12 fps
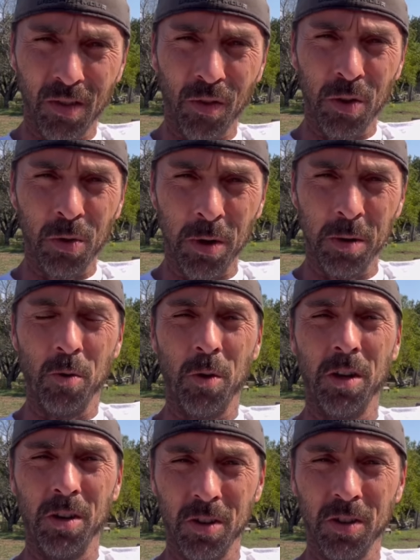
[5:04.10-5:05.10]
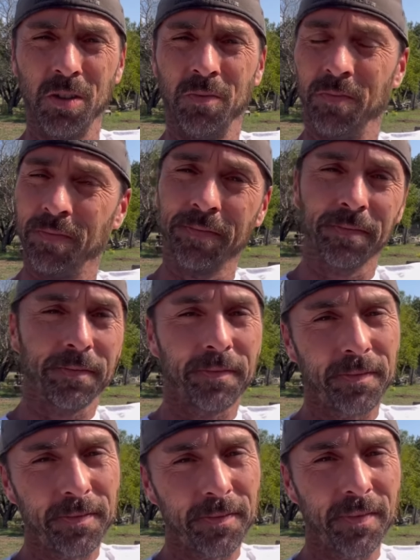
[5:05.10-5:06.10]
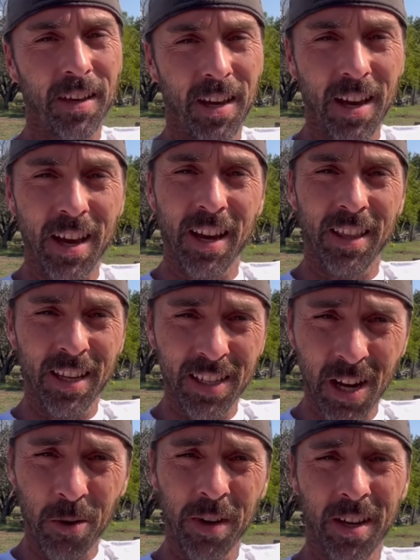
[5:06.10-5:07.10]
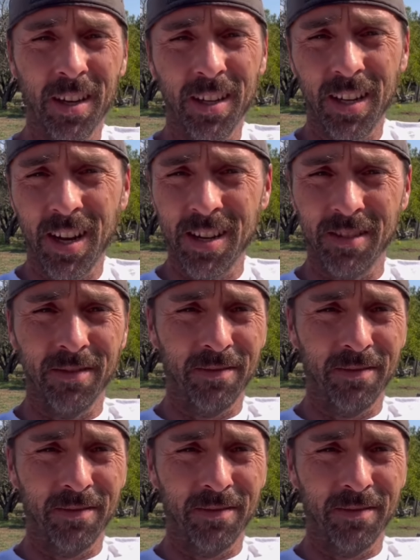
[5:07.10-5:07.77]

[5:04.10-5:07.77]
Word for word: for 20 more years. And that's how we get it done